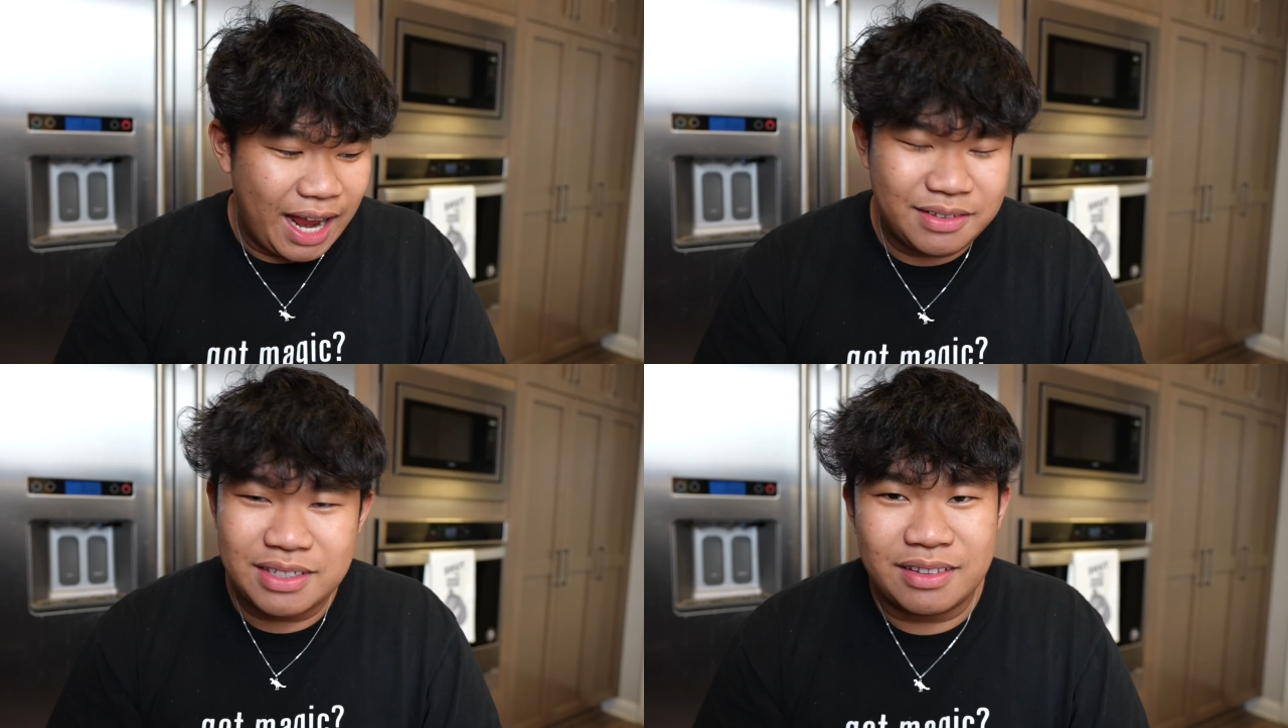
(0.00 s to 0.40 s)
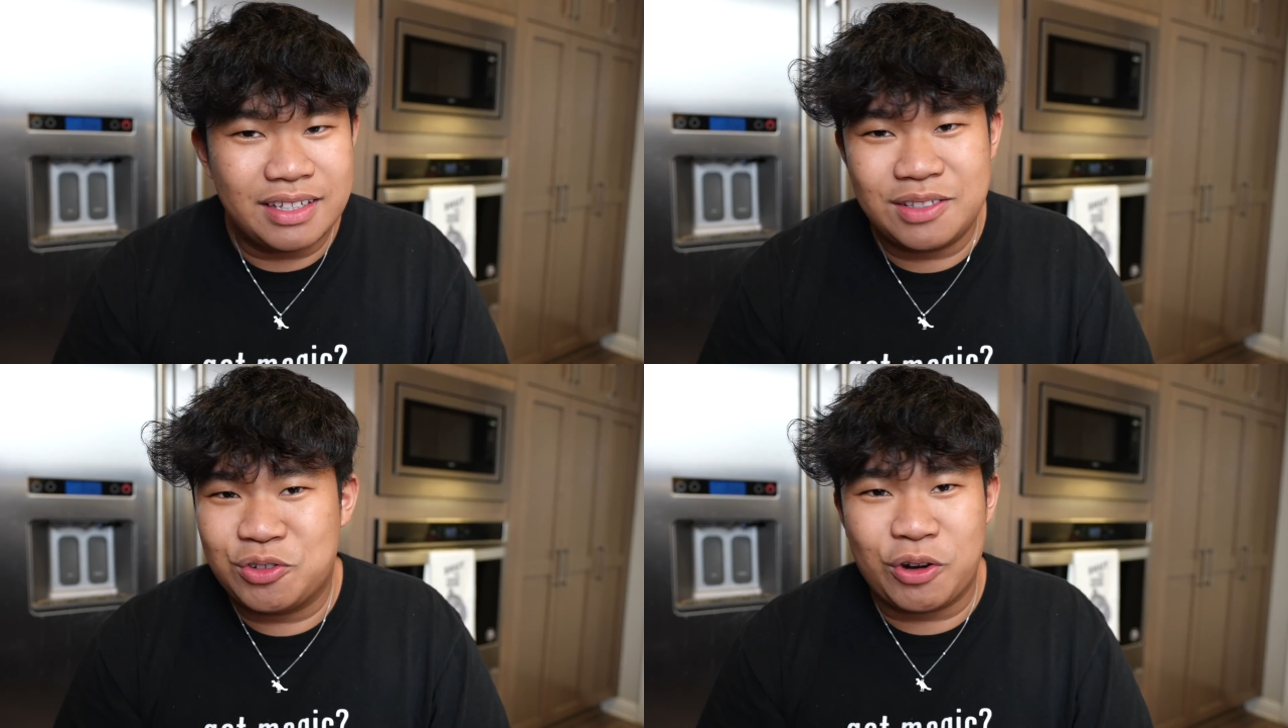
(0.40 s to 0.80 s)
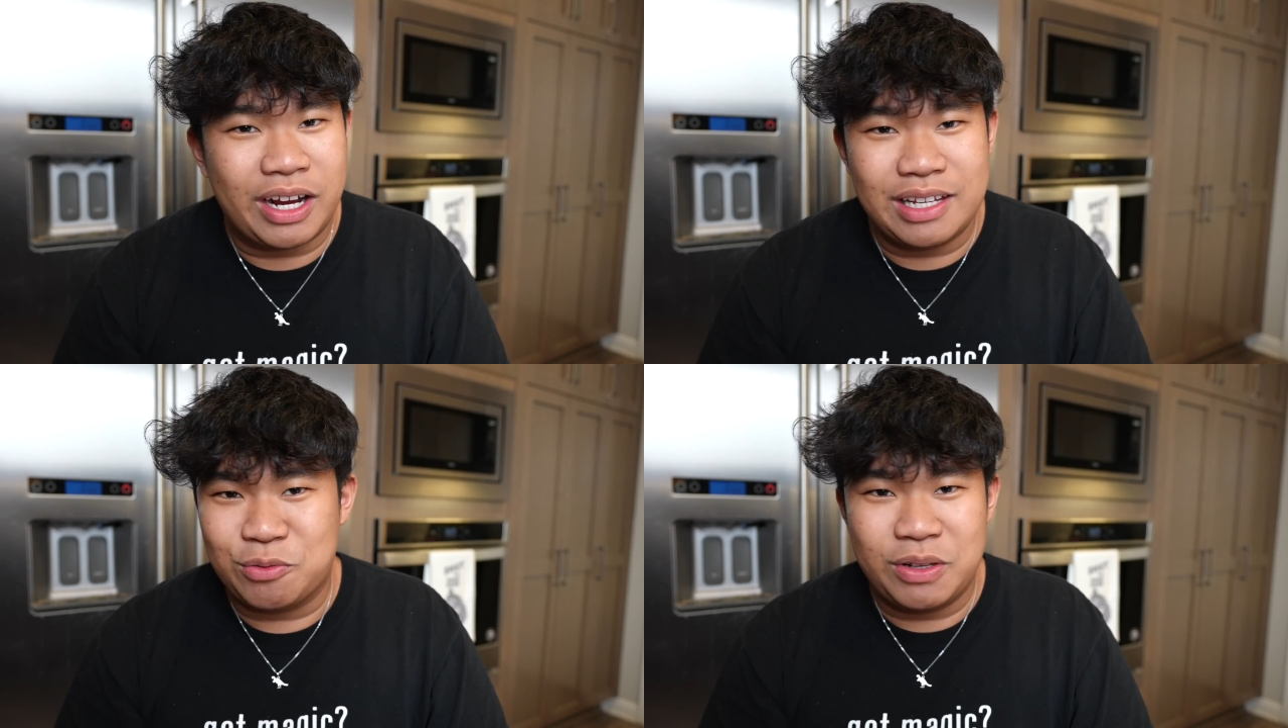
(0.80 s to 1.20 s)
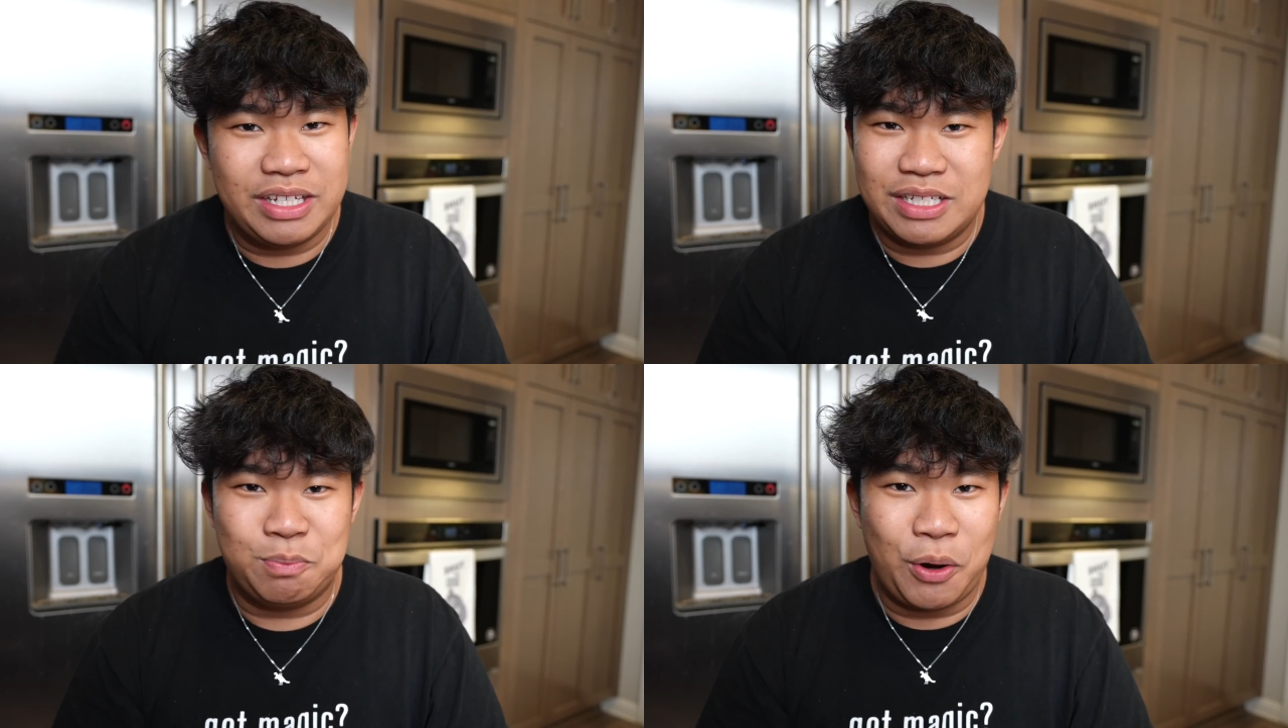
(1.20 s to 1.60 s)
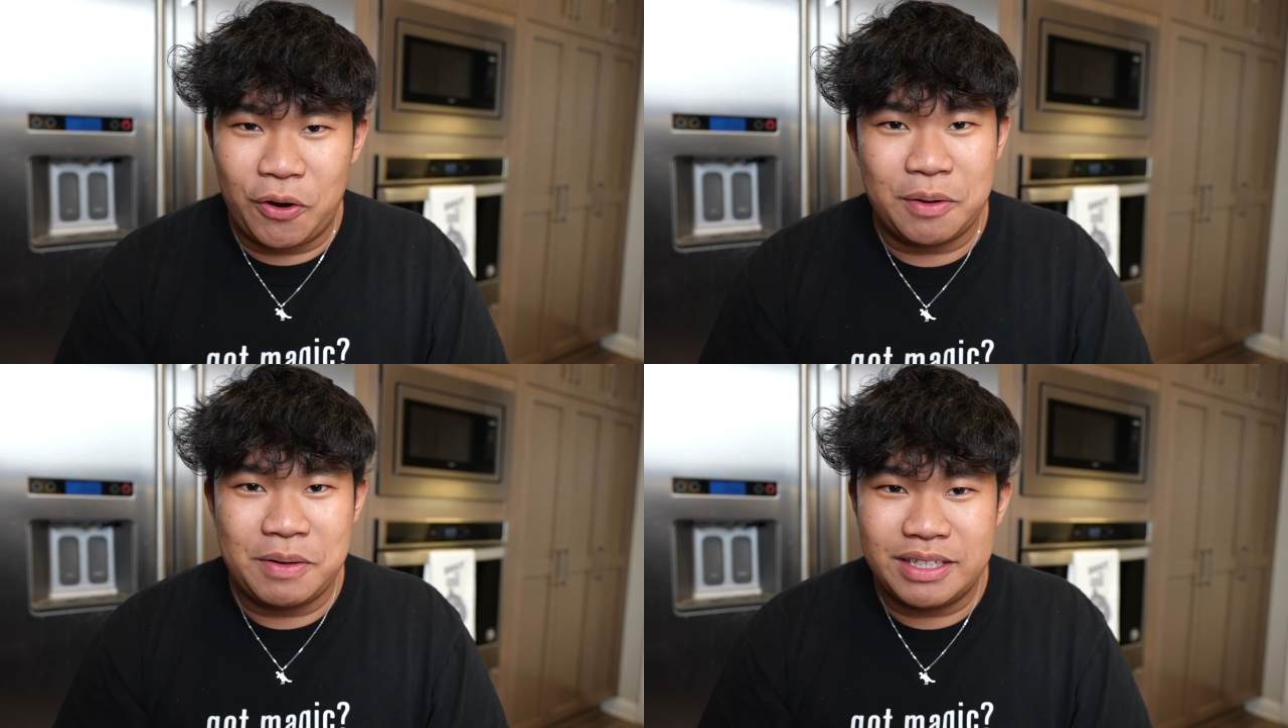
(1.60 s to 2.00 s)
I just, this trick has really just
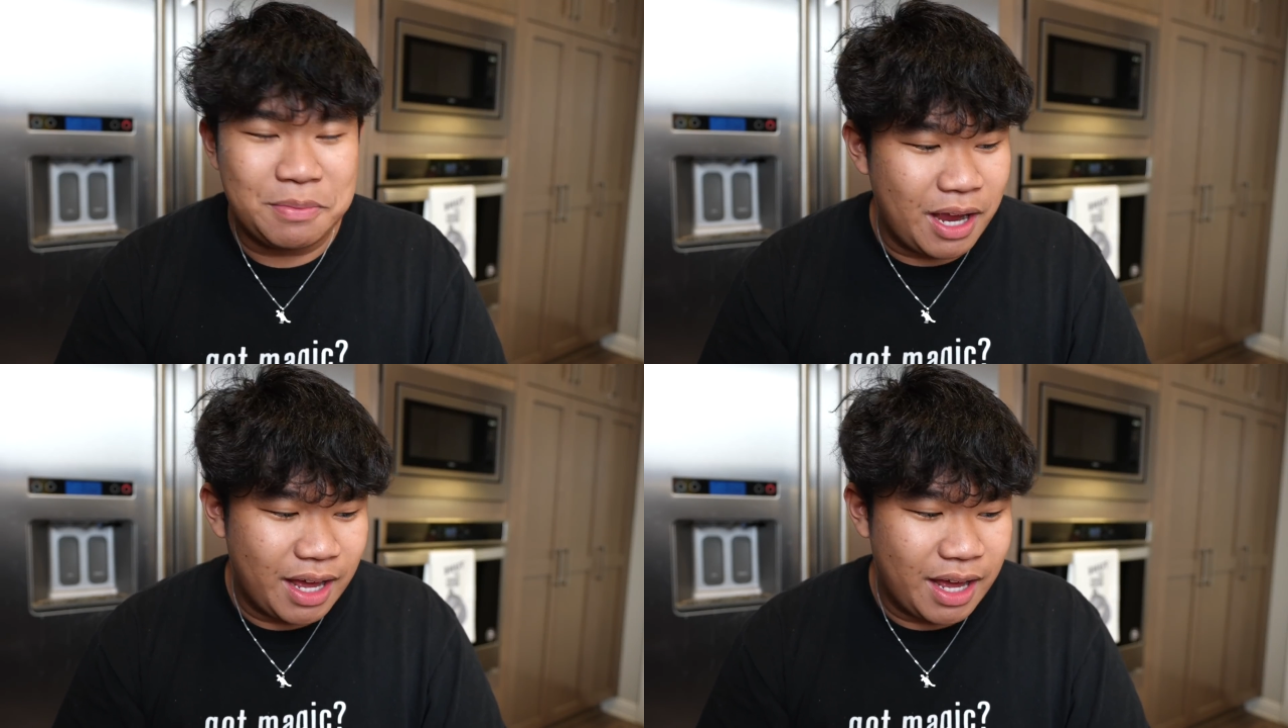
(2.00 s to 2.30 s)
broken me, to be